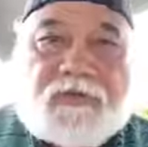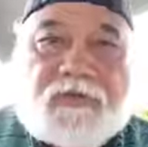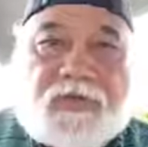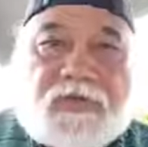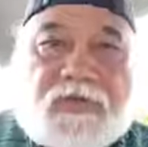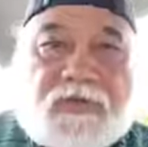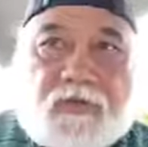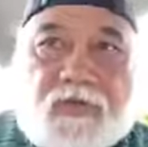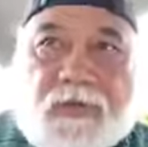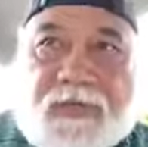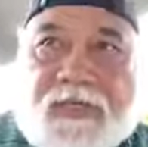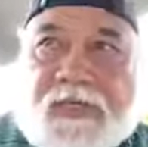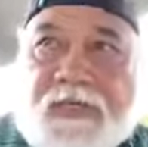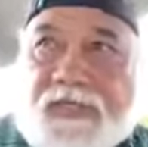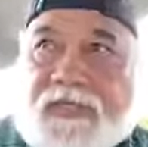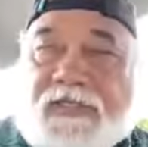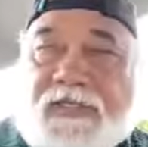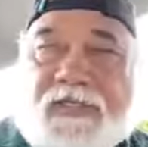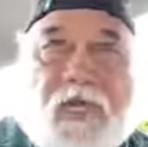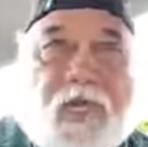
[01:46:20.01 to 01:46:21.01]
fish
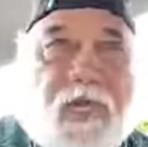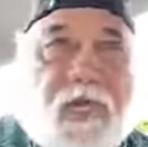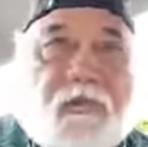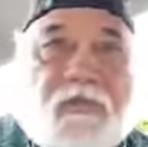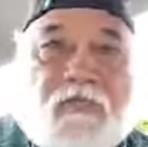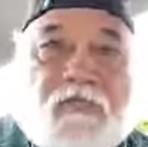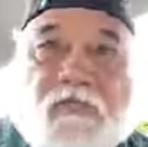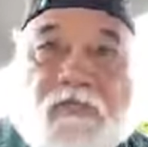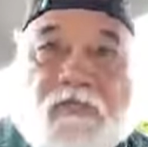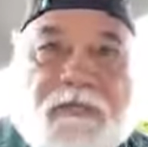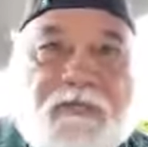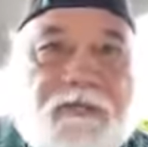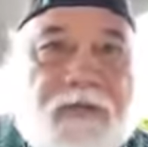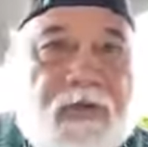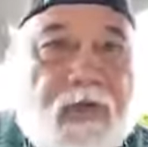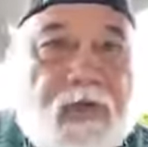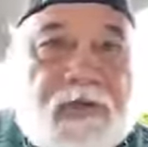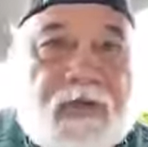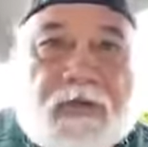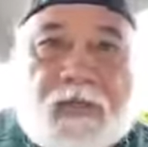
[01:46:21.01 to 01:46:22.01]
waste. We've
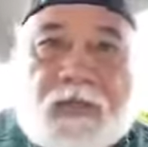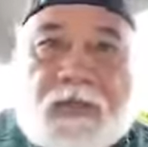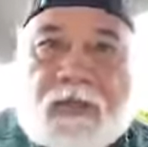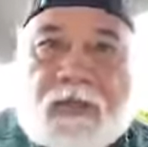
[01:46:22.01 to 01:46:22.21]
done